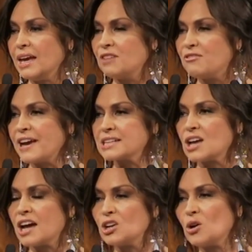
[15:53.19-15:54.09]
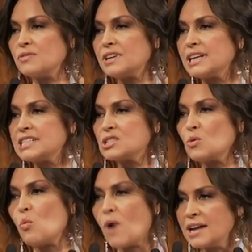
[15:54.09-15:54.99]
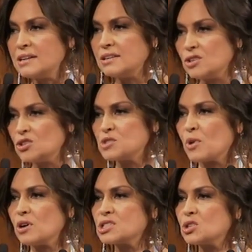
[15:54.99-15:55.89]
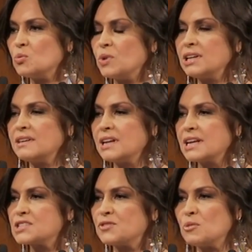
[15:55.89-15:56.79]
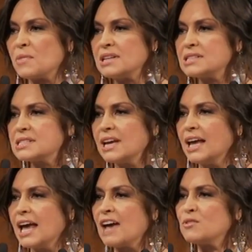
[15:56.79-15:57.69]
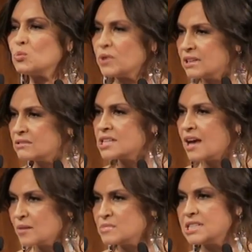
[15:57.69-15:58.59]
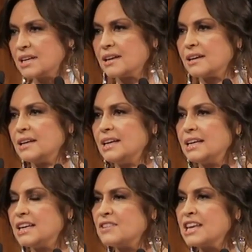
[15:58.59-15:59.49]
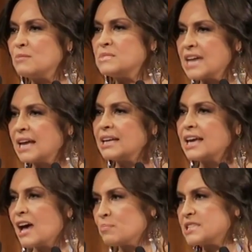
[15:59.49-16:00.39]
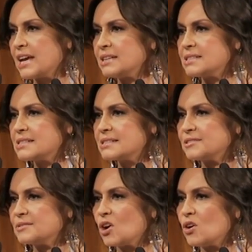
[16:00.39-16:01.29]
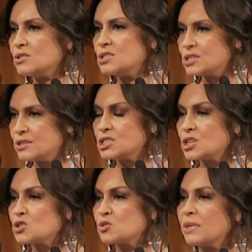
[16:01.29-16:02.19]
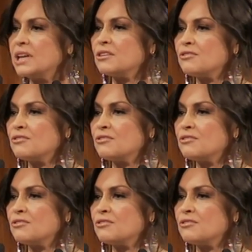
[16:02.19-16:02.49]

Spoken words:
In fact, I know of at least one news boss who will, in the next few months, have a real-time ticker giving him daily updates on the social media